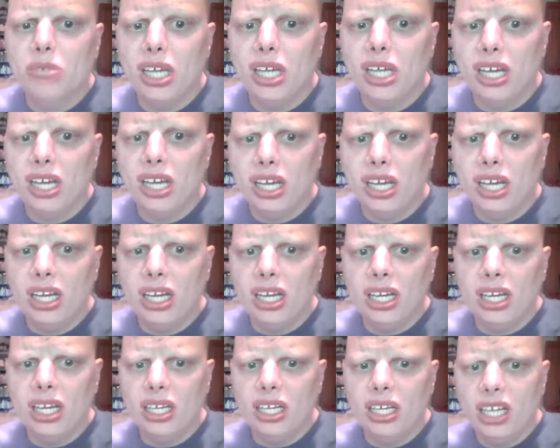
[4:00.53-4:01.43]

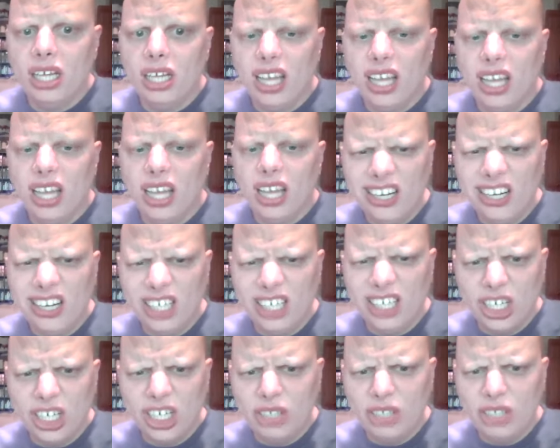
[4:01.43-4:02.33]
uh, I don't
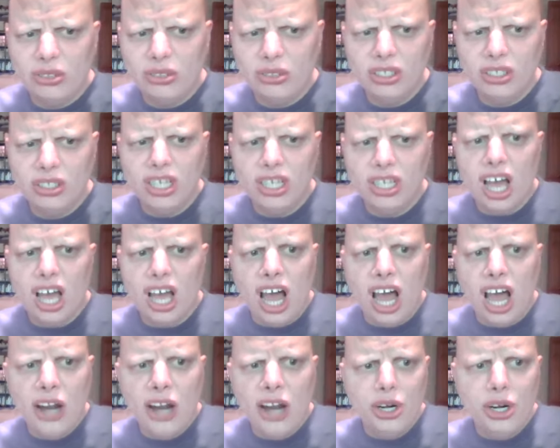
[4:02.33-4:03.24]
know.
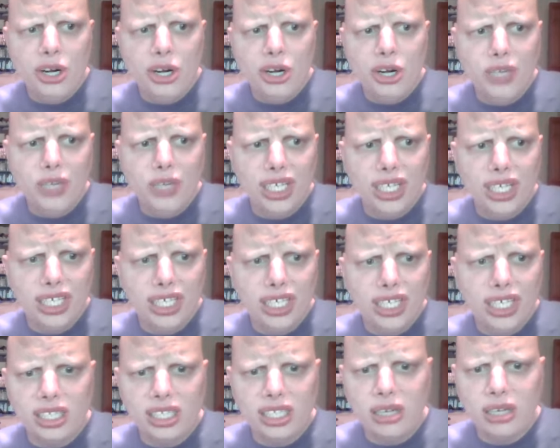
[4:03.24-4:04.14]
I don't know
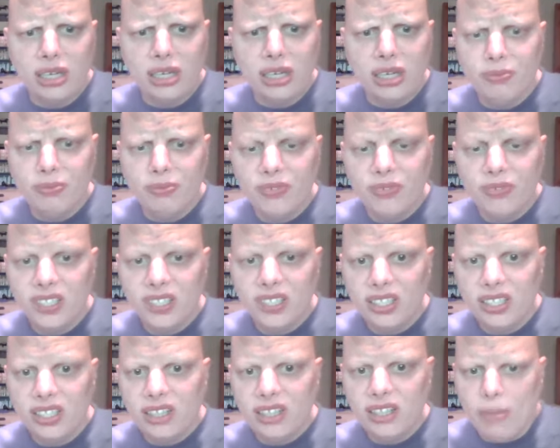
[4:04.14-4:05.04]
when. Um,
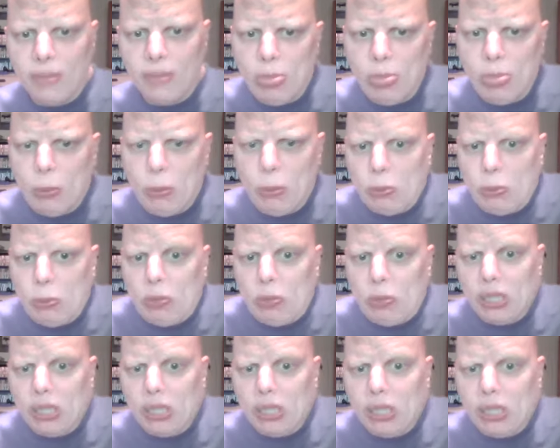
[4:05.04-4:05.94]

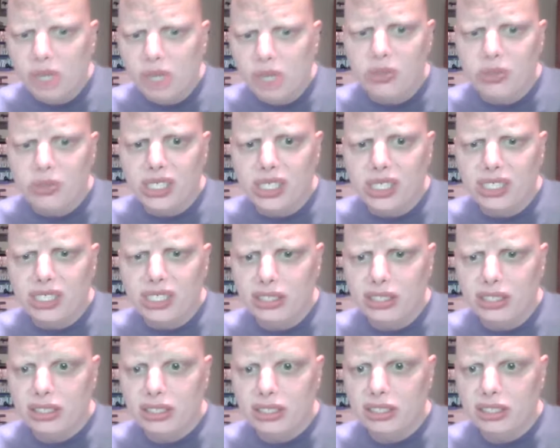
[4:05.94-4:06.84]
I don't know
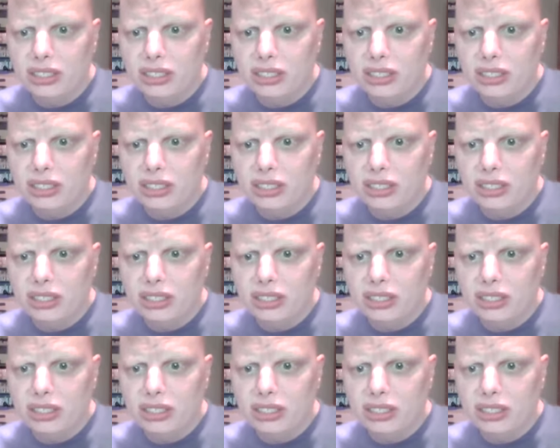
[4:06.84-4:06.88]
when.